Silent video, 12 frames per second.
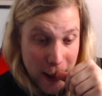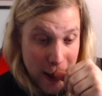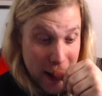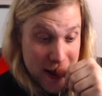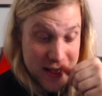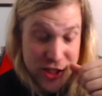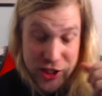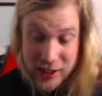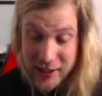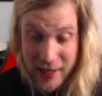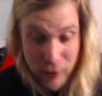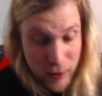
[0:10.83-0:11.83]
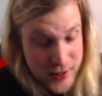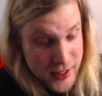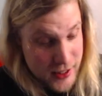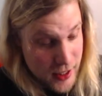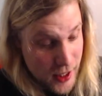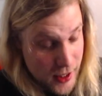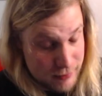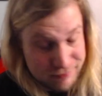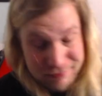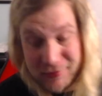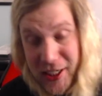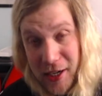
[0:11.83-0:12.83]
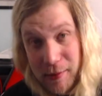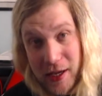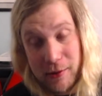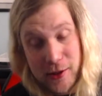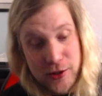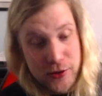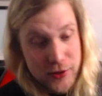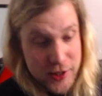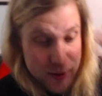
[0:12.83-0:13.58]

initially I wasn't um gonna be able to do this,